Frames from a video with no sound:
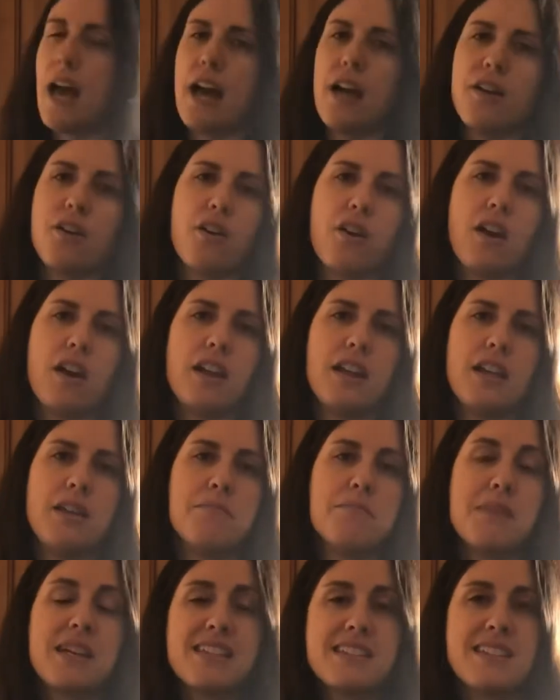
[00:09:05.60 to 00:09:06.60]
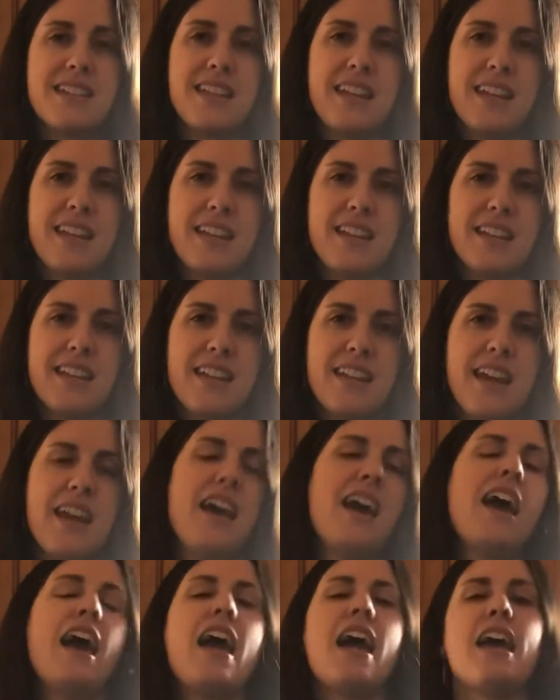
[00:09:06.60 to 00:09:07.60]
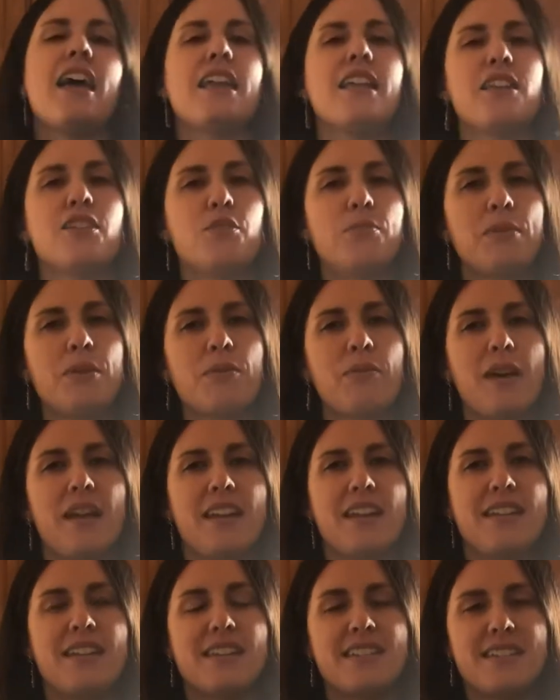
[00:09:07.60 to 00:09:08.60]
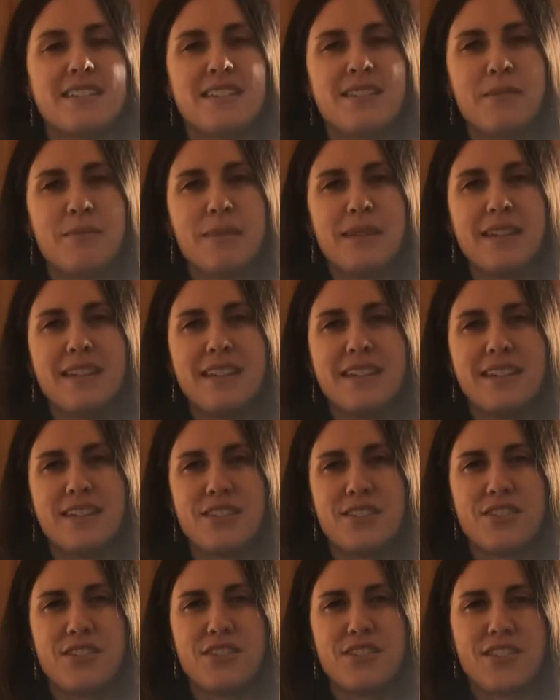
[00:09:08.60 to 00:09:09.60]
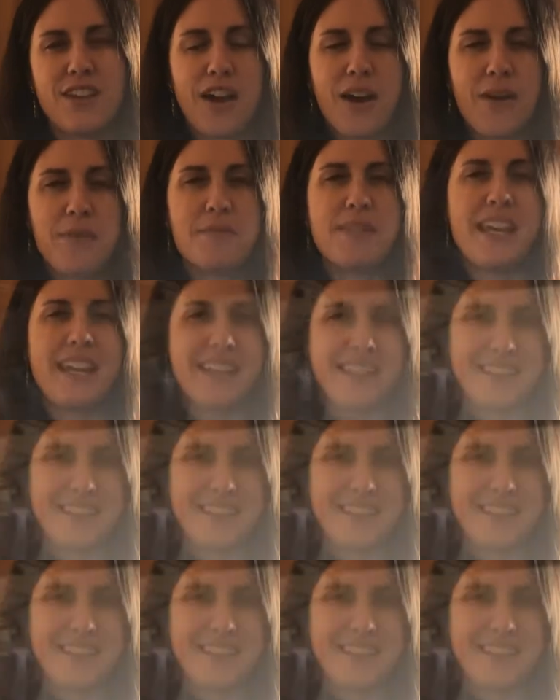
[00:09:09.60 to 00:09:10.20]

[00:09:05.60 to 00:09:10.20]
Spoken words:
our honey, mix it in, and it'll be ready to be taken.